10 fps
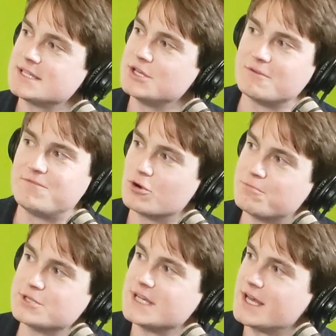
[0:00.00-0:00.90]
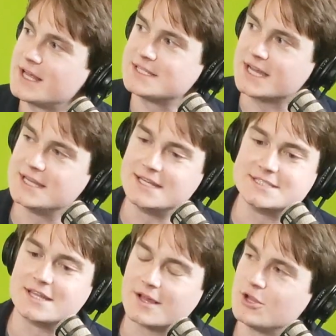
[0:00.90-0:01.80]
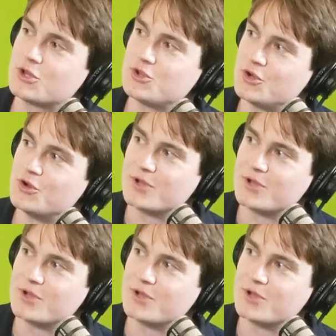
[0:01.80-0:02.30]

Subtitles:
4%. That's like a decent click through,